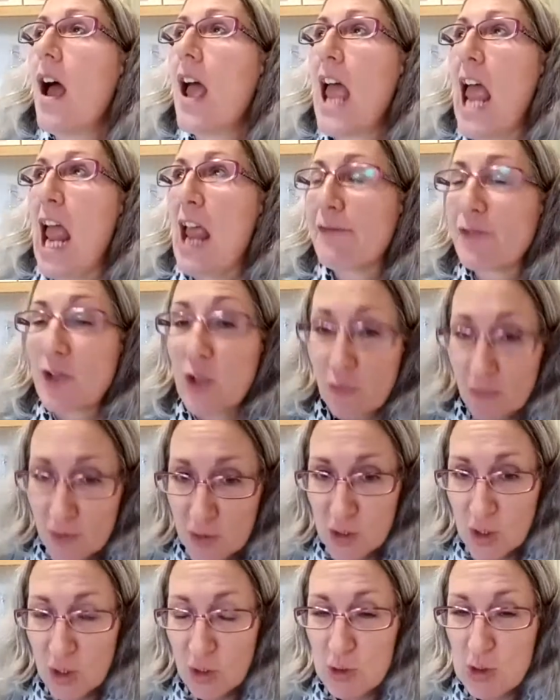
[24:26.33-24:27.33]
If you're on
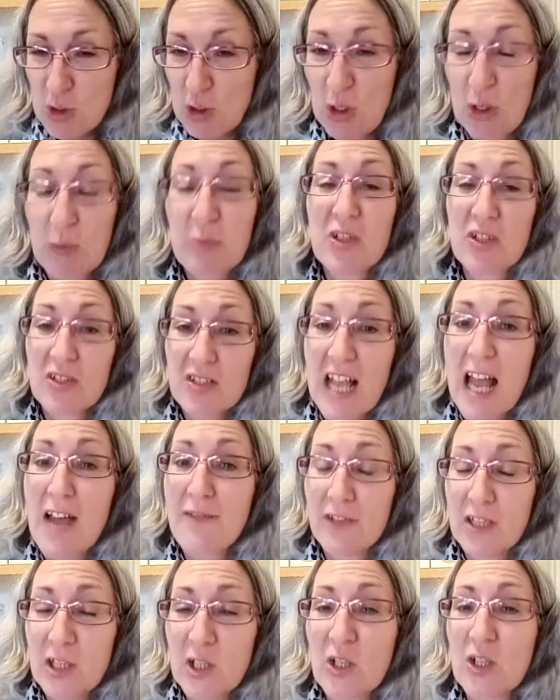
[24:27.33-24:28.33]
YouTube, just
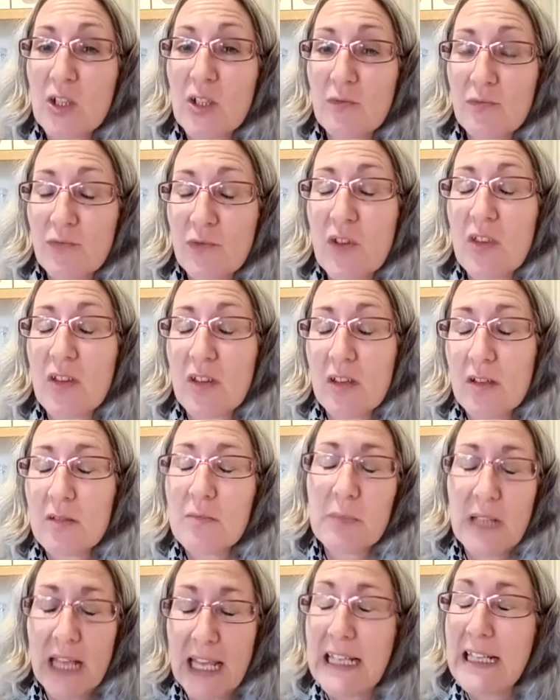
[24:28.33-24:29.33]
have a look for the
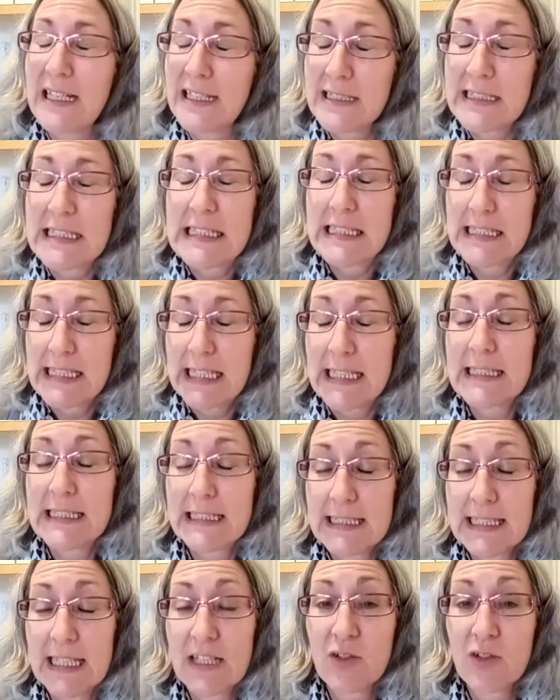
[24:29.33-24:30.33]
playlist that says
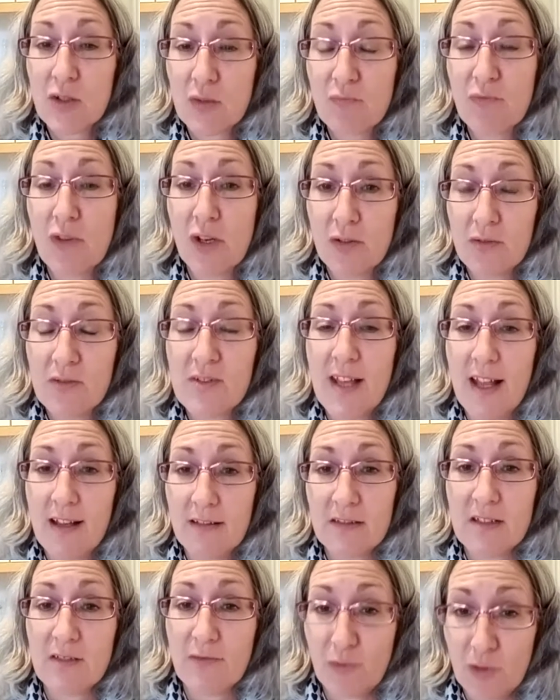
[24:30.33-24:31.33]
Ascension Runes
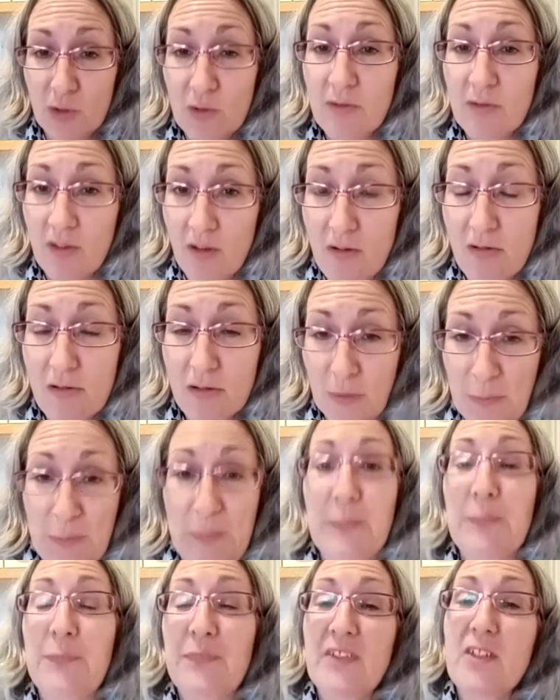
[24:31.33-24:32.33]
Elder Futhark.
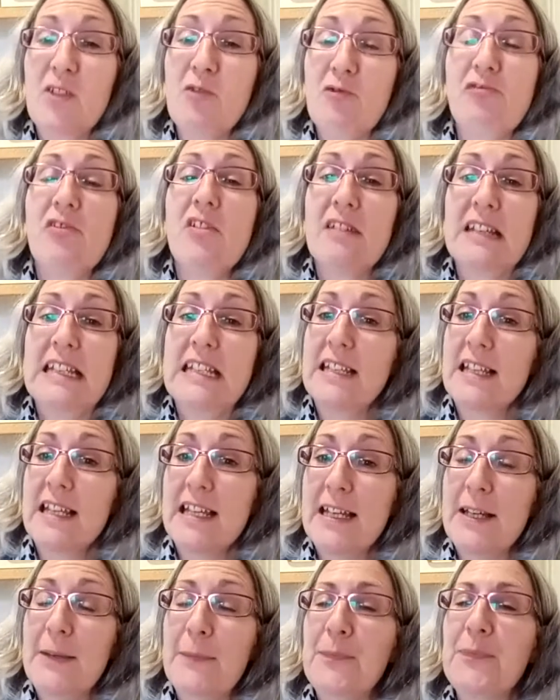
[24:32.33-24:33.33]
You'll find it
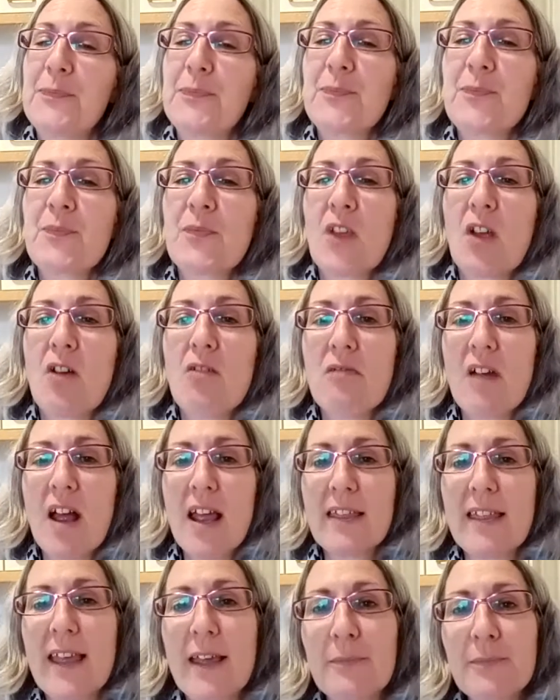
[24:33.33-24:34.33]
there. All
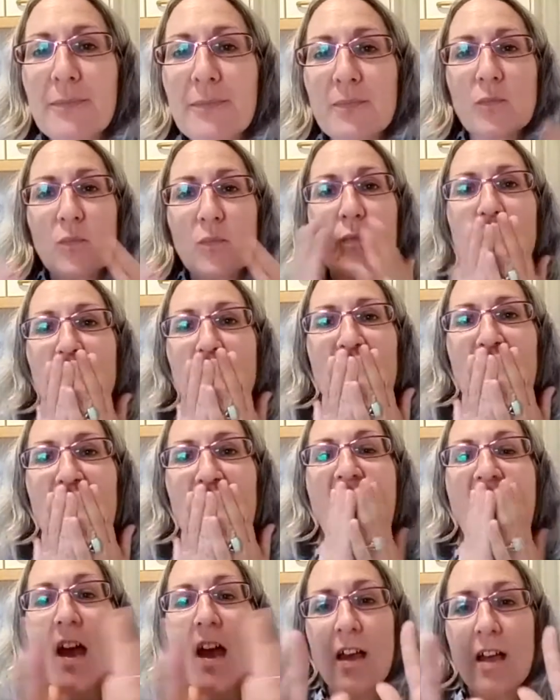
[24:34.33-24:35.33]
right then.
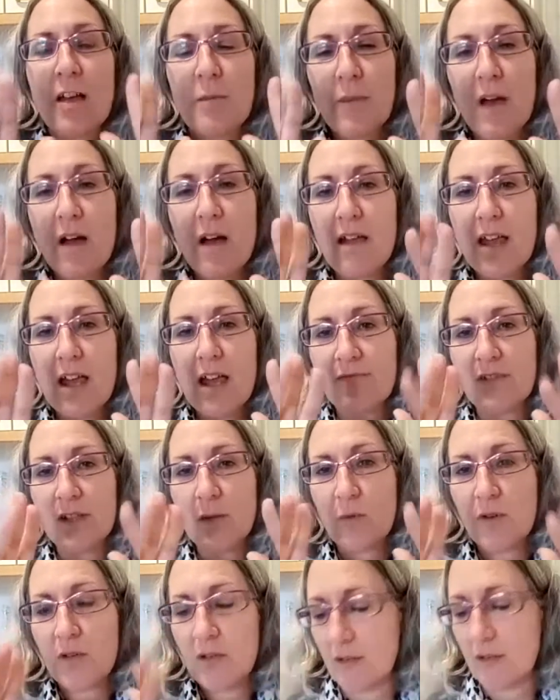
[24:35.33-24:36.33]
Bye
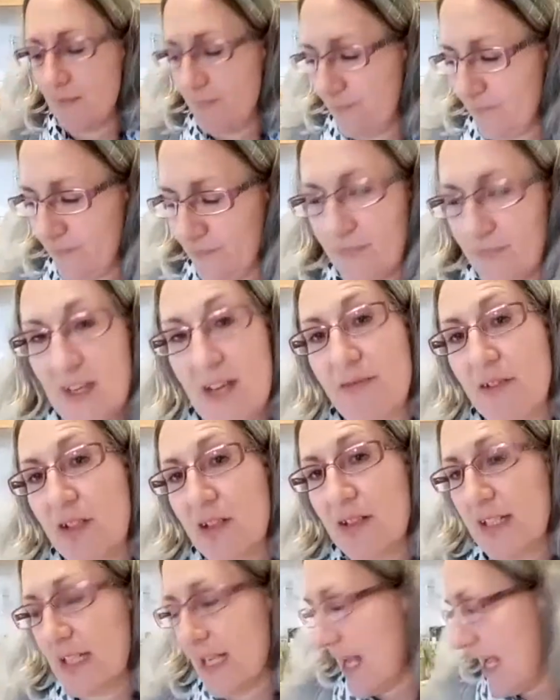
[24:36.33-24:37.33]
everyone. Have a
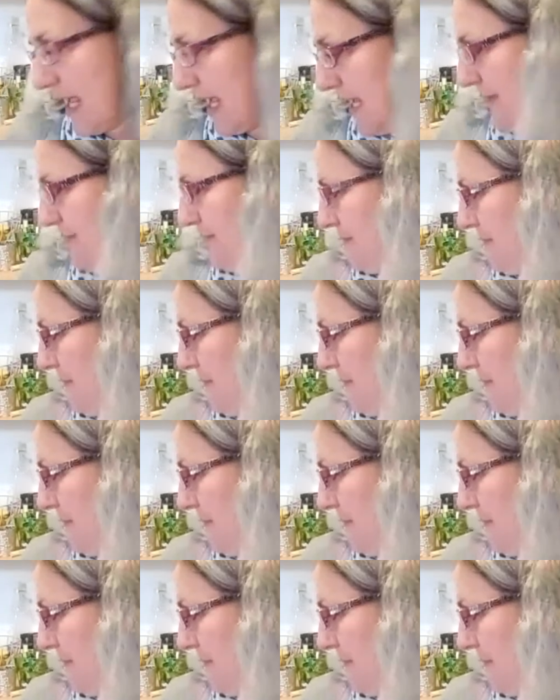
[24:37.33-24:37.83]
good day.